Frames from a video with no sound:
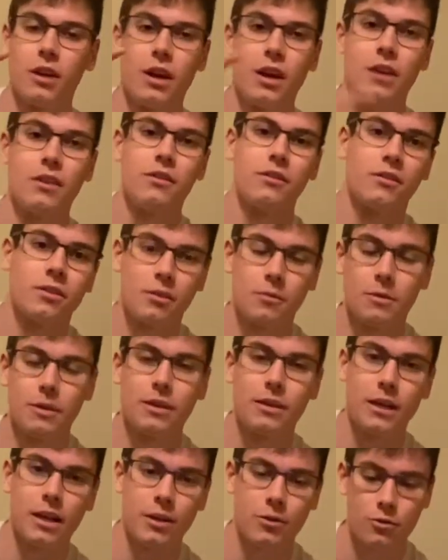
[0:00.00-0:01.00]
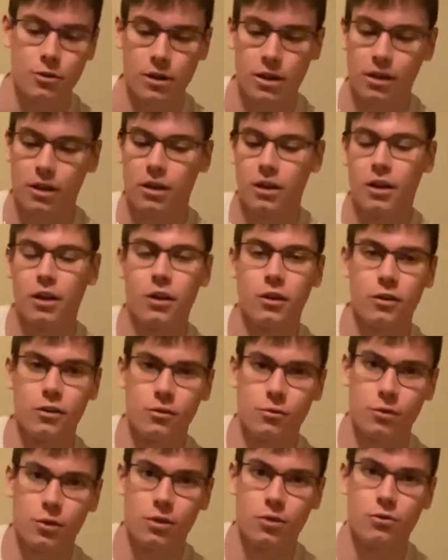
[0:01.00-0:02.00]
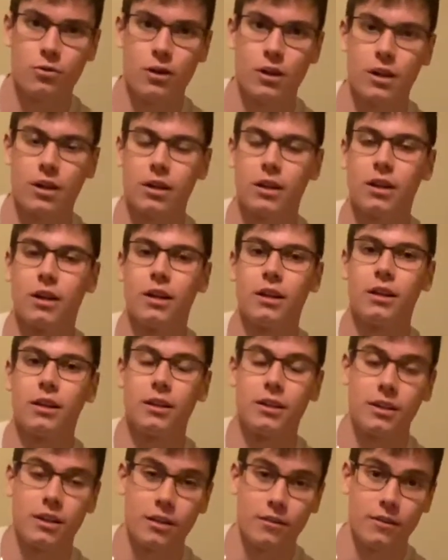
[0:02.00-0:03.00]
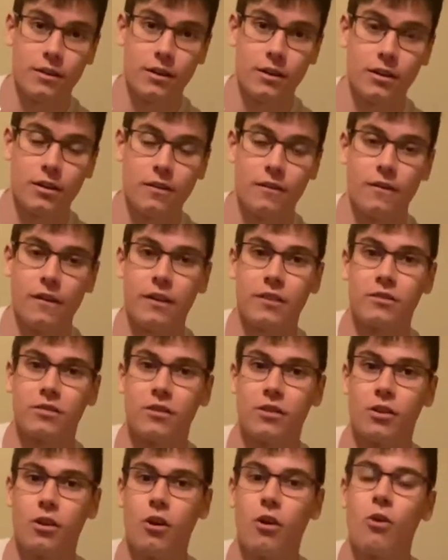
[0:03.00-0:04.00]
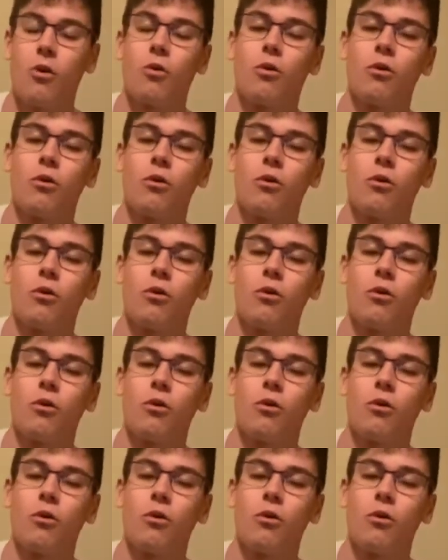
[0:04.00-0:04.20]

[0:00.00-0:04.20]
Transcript: This can be day trading, swing trading, dividend investing, or